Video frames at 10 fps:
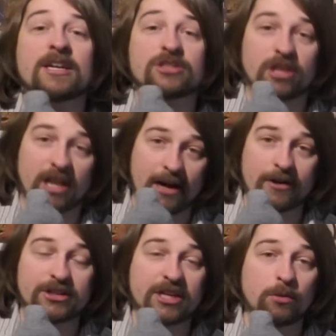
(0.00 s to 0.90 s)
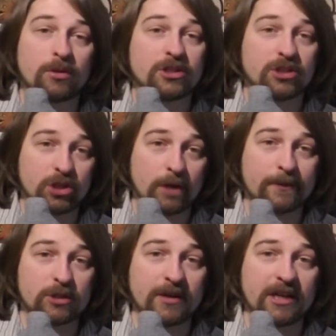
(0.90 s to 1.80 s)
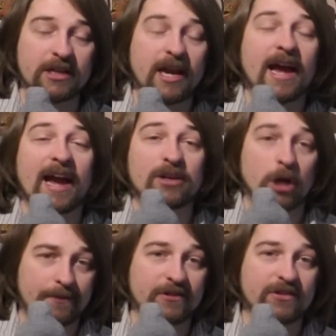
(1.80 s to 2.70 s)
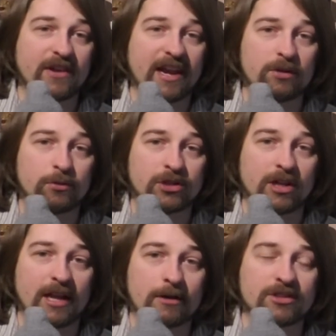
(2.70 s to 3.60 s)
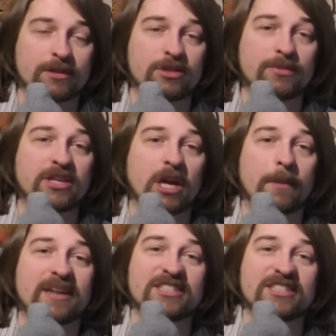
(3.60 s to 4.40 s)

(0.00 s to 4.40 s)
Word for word: celerity, which is super speed, and obfuscate, which allows them to become